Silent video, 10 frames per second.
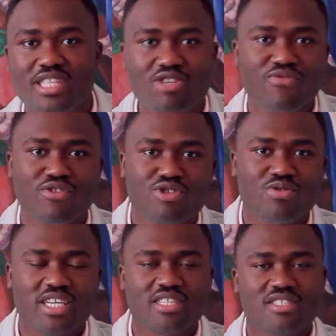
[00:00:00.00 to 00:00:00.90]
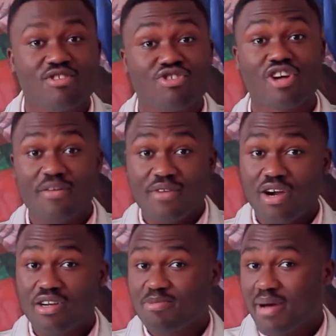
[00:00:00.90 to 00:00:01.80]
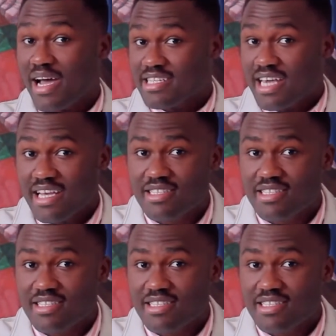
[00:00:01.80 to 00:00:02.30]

Check out his website and stuff like